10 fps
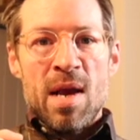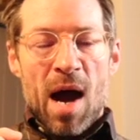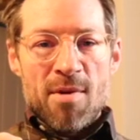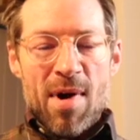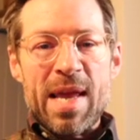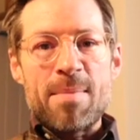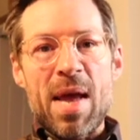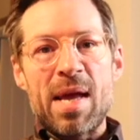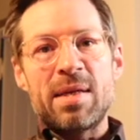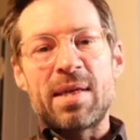I
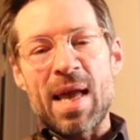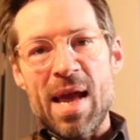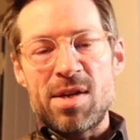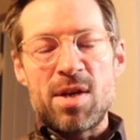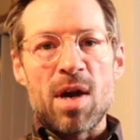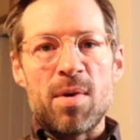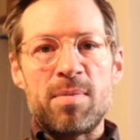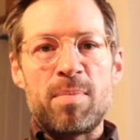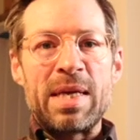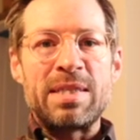recommend, again, you go
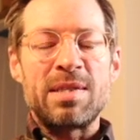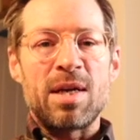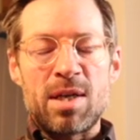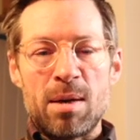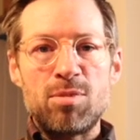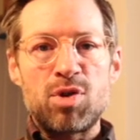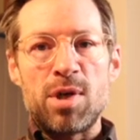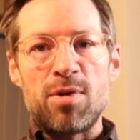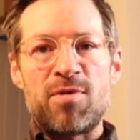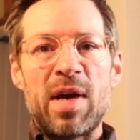on places like
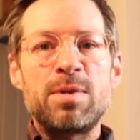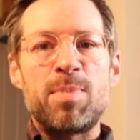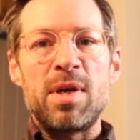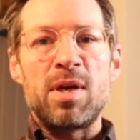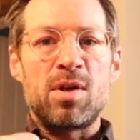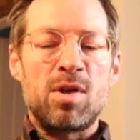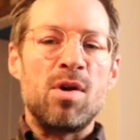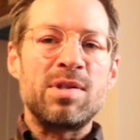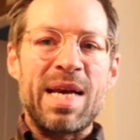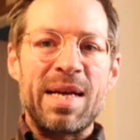Gumtree or Facebook. You can
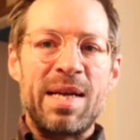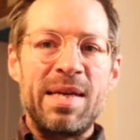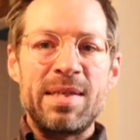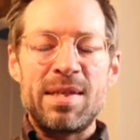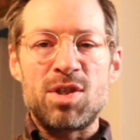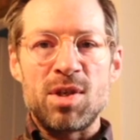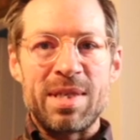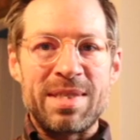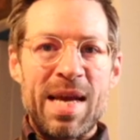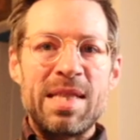contact cleaners. You're
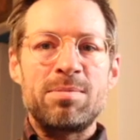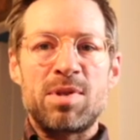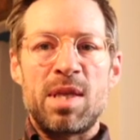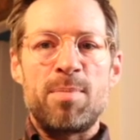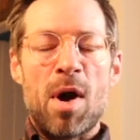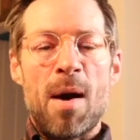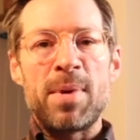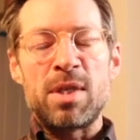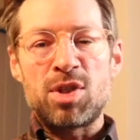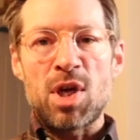going to take them to the
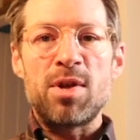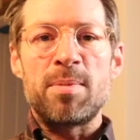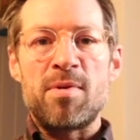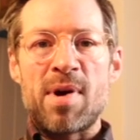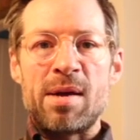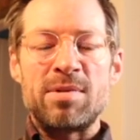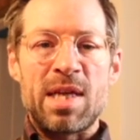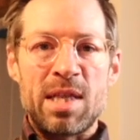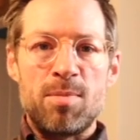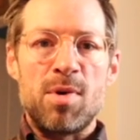apartment and show them around,
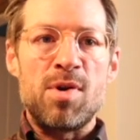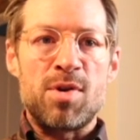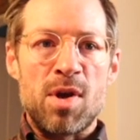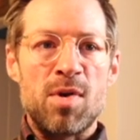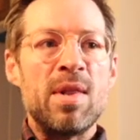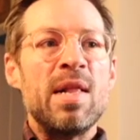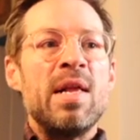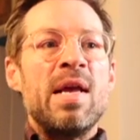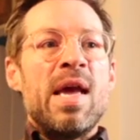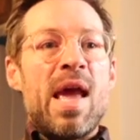tell them what you do.
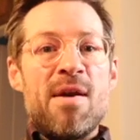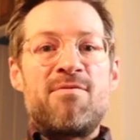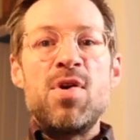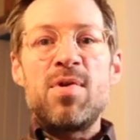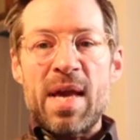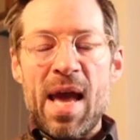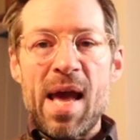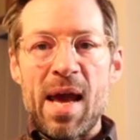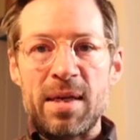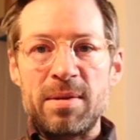If you
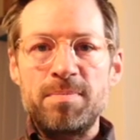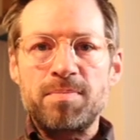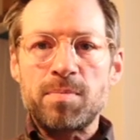can,